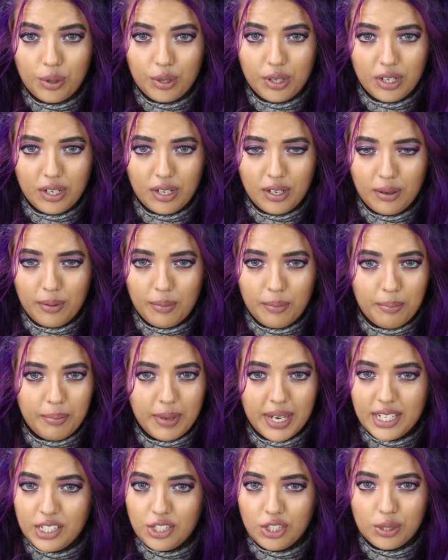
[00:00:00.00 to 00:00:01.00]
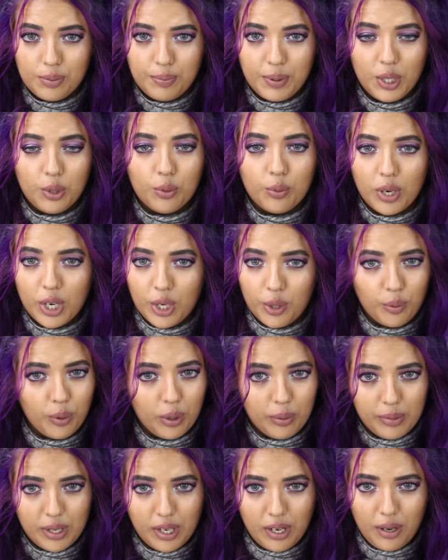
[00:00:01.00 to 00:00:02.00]
Gordon may just be one
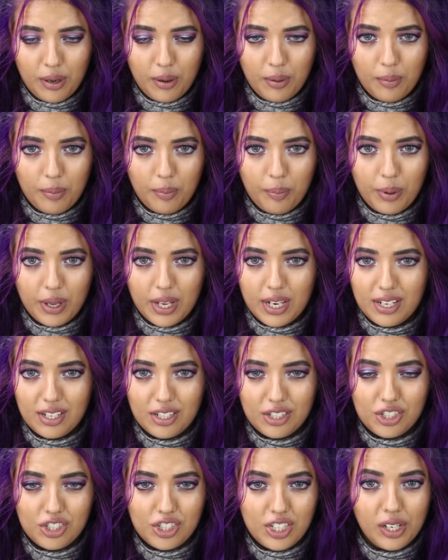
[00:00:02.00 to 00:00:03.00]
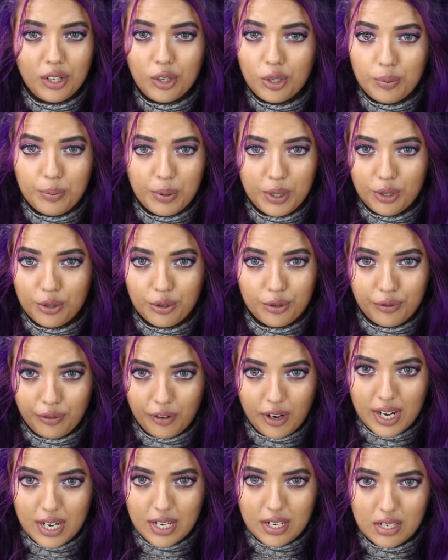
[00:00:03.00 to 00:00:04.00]
woman, but she could be your
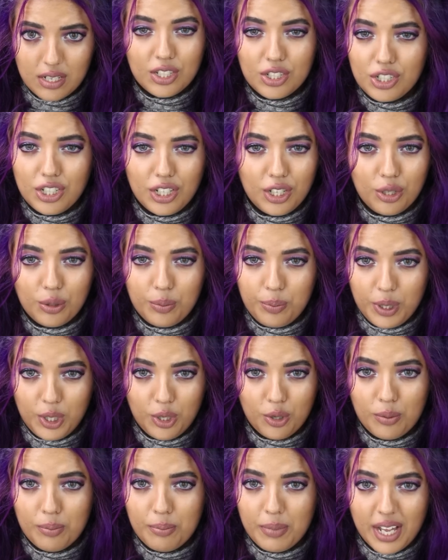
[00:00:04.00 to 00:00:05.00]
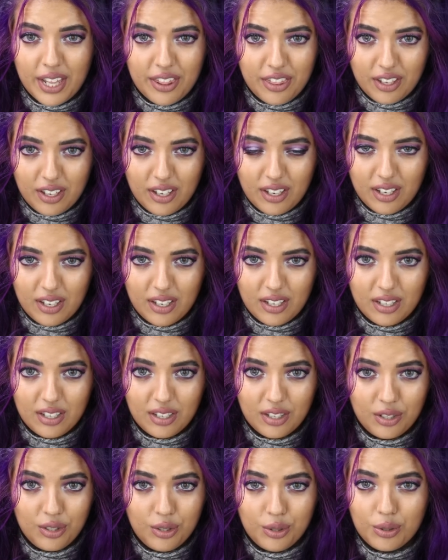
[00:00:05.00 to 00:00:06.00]
friend. She could be your mother,
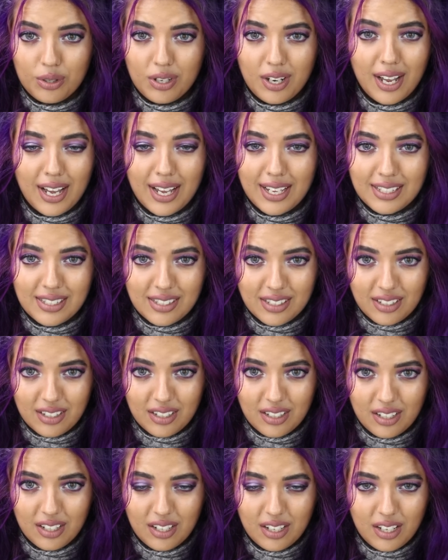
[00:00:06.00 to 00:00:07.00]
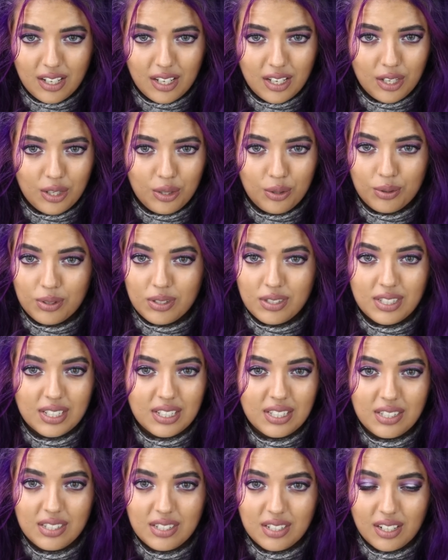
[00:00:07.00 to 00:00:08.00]
your cousin, your
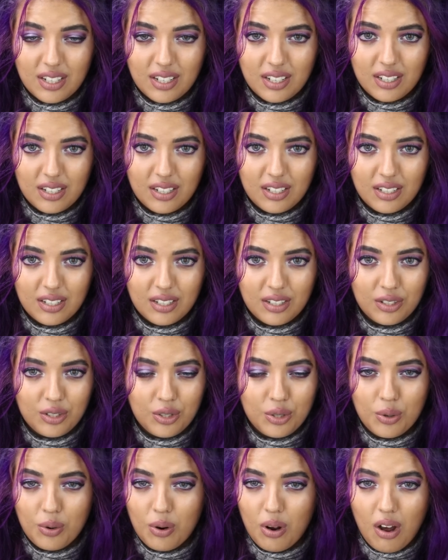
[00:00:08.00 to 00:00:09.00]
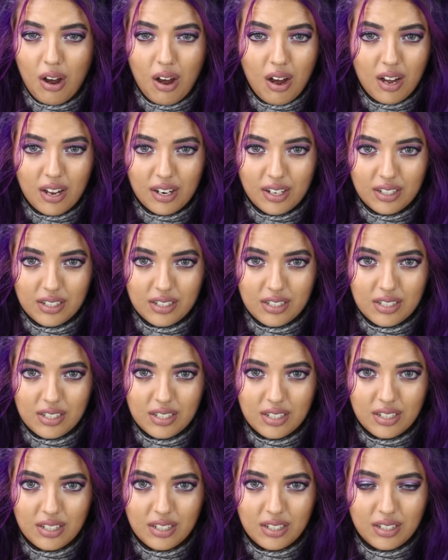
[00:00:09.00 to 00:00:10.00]
sister, your
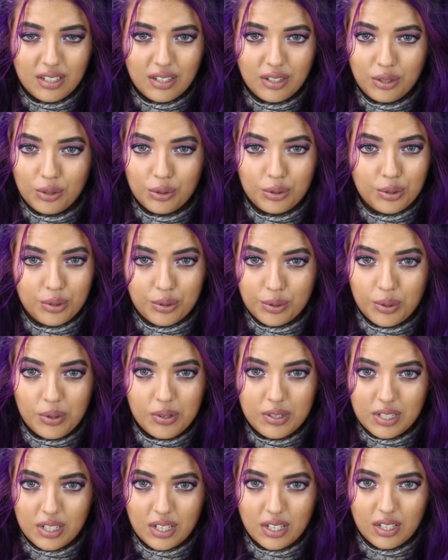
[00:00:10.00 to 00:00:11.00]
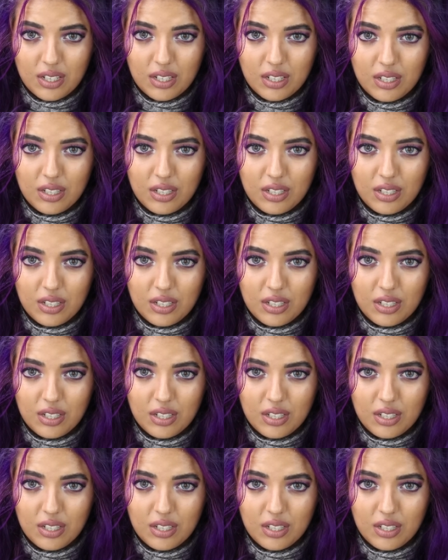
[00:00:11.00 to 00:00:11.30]
aunt, your daughter.